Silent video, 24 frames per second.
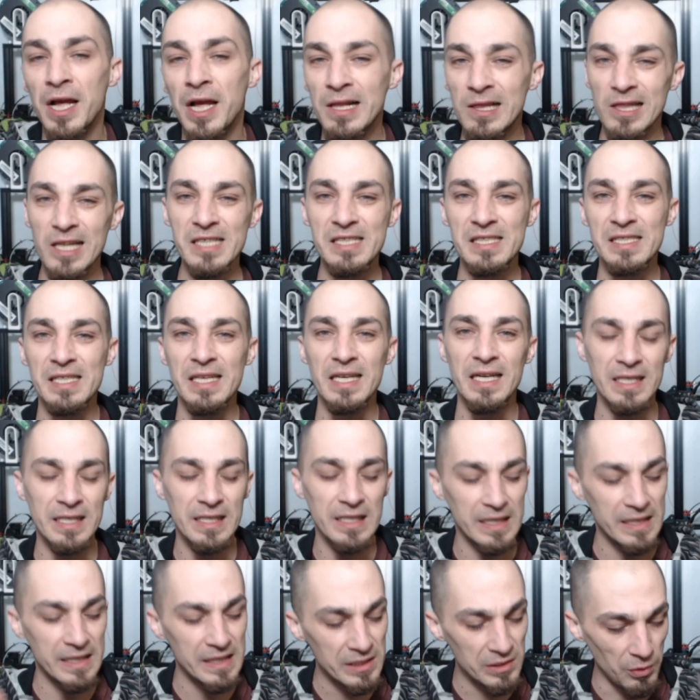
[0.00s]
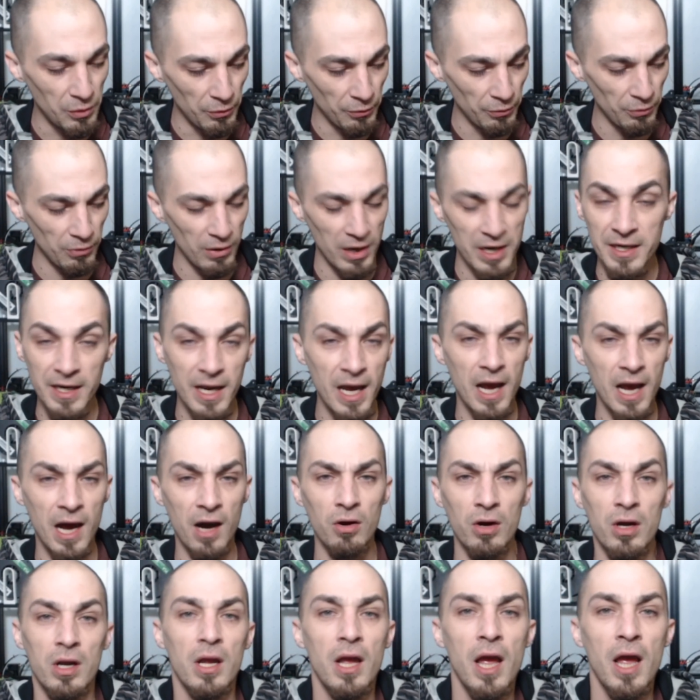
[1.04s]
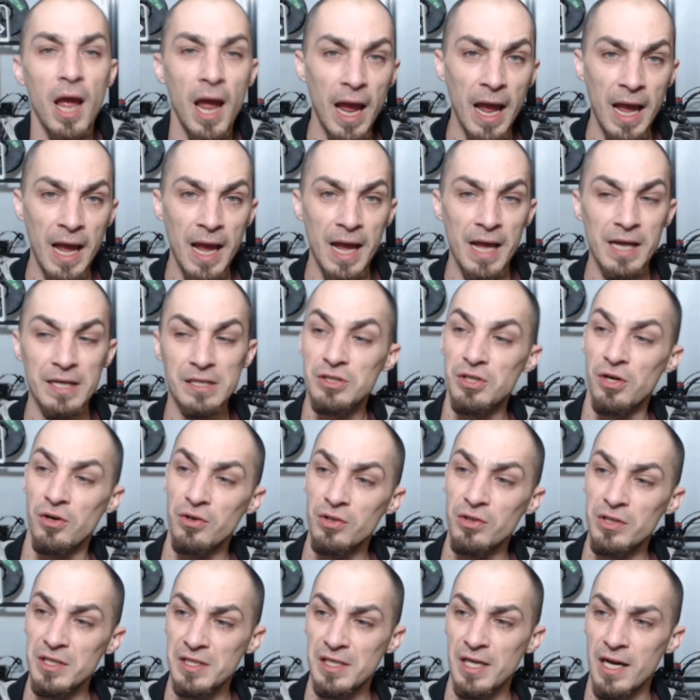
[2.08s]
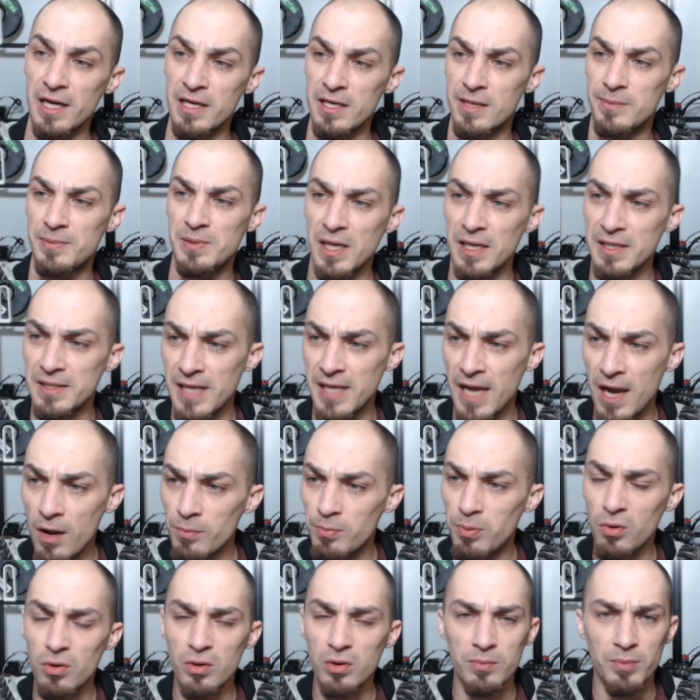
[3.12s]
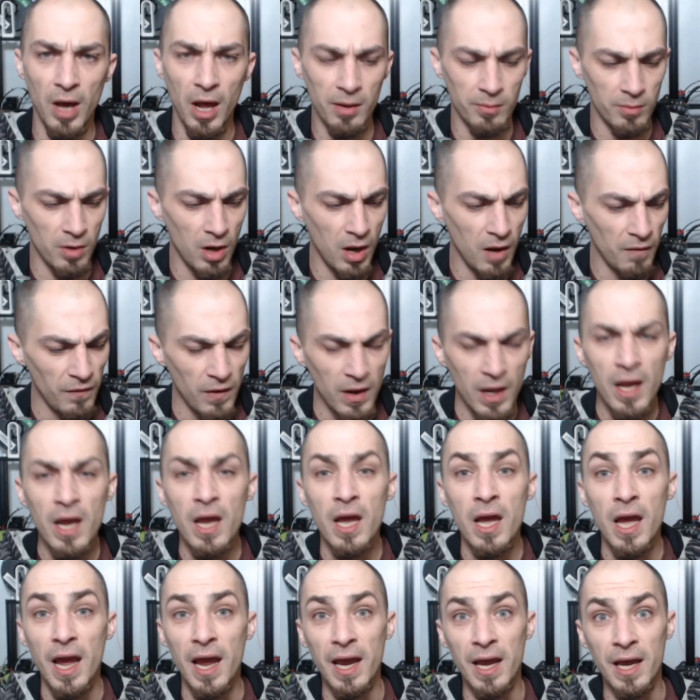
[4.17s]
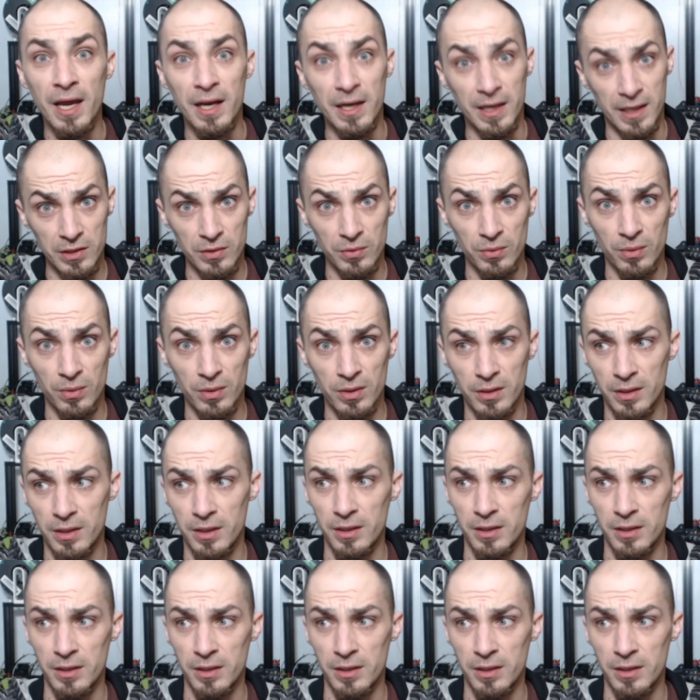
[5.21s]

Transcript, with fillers: let's get into this right now and turn this guy upside down, pull the bottom off, and get to work.